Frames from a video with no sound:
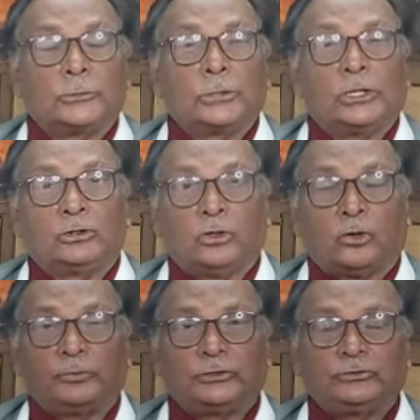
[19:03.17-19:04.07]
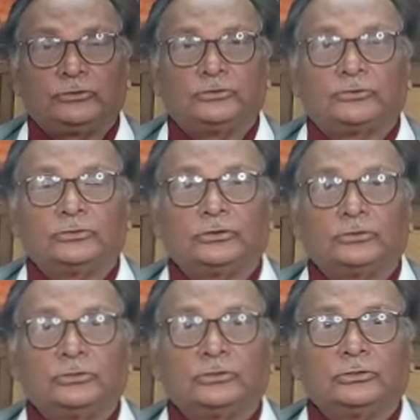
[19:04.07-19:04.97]
The operations
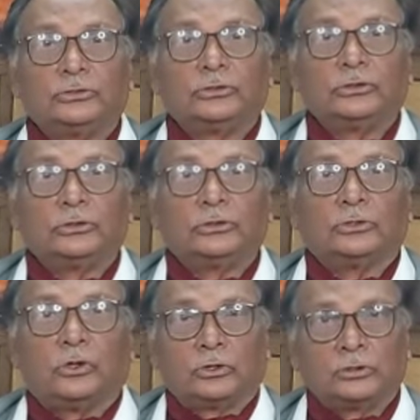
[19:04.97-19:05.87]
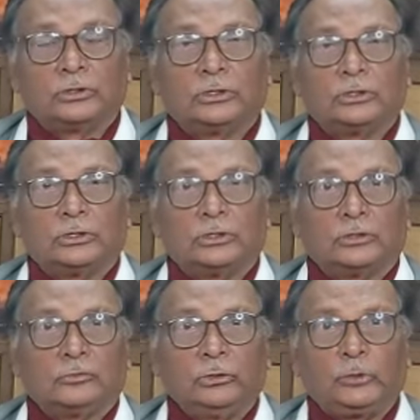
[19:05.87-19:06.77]
on
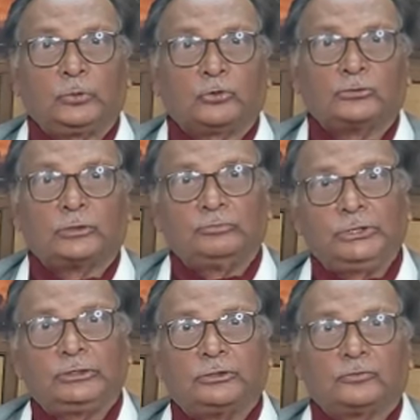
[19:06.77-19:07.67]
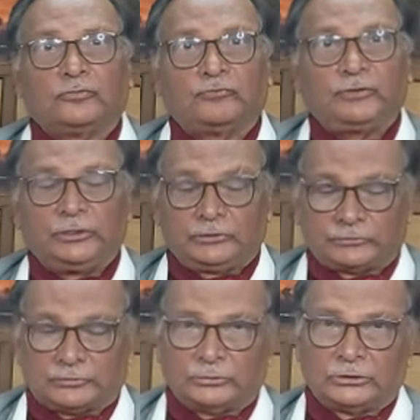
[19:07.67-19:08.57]
Mirpur was completed on 15
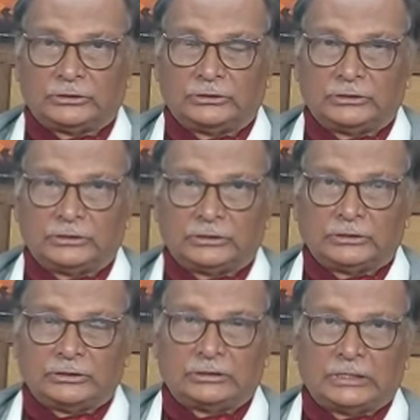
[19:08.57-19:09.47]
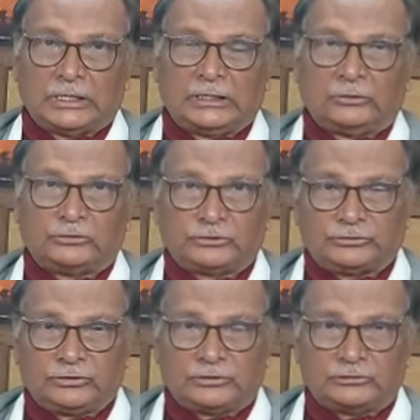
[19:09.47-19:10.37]
December. And on
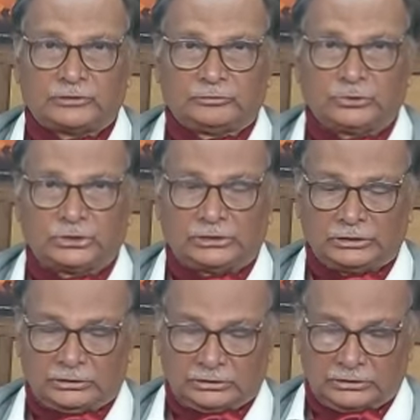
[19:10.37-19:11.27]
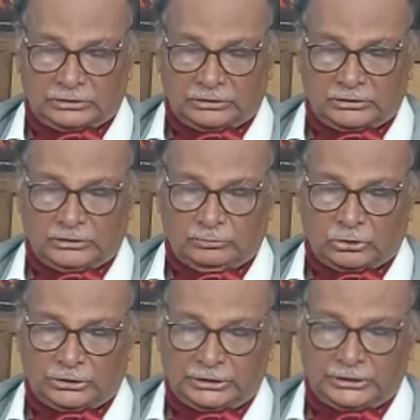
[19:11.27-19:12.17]
16 December, early
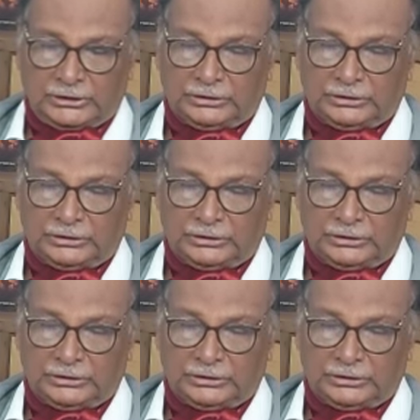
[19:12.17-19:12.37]
morning,